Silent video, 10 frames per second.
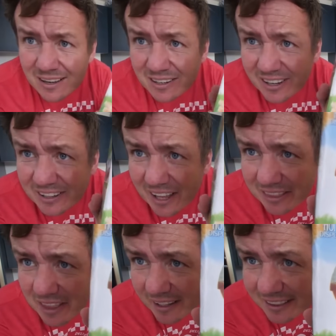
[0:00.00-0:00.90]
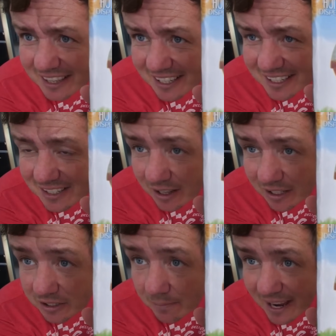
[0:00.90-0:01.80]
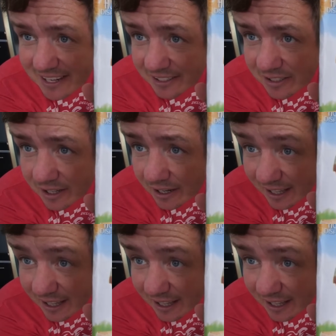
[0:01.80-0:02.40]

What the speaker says: Look at that thing. This looks amazing, doesn't it?